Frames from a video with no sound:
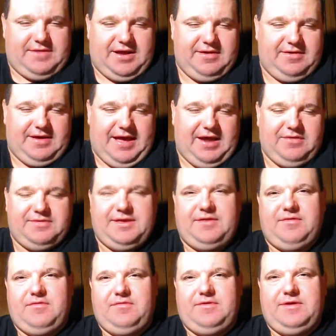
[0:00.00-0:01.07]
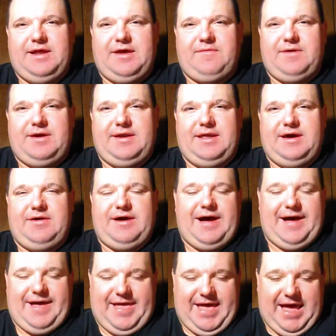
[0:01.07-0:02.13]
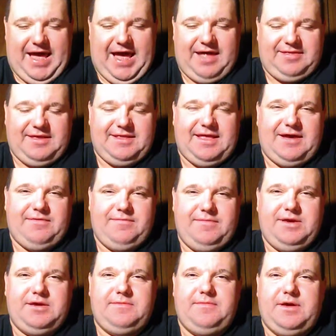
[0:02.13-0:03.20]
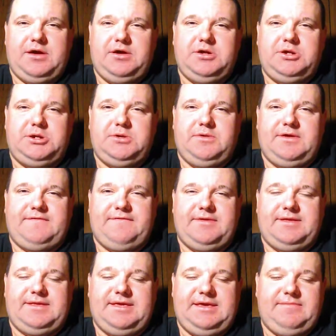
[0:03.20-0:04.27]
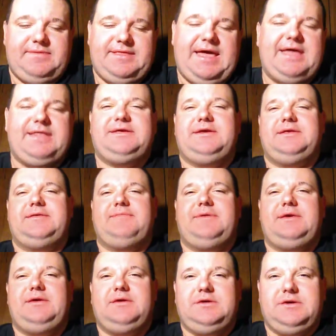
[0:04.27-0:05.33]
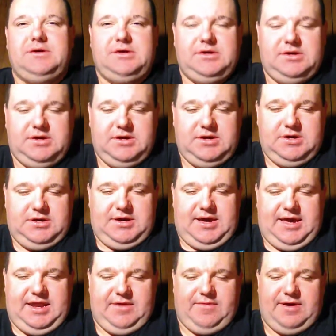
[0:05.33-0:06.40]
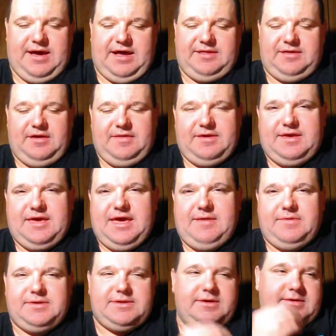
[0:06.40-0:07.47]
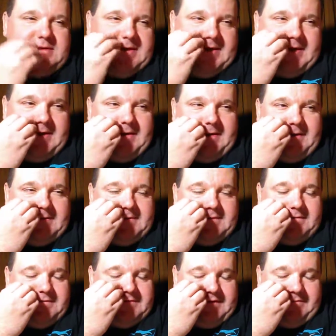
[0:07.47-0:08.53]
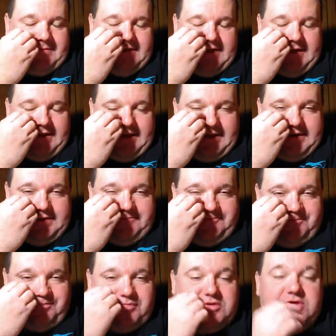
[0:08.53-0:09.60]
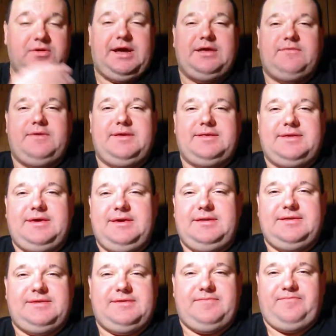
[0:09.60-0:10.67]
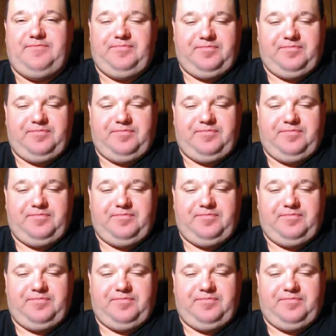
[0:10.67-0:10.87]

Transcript: I don't think they're going to do that right now. I think that would be a good choice for the team, but that's just me. Anyway, I thought the game was okay. I told you, I mean, I do like the Redskins.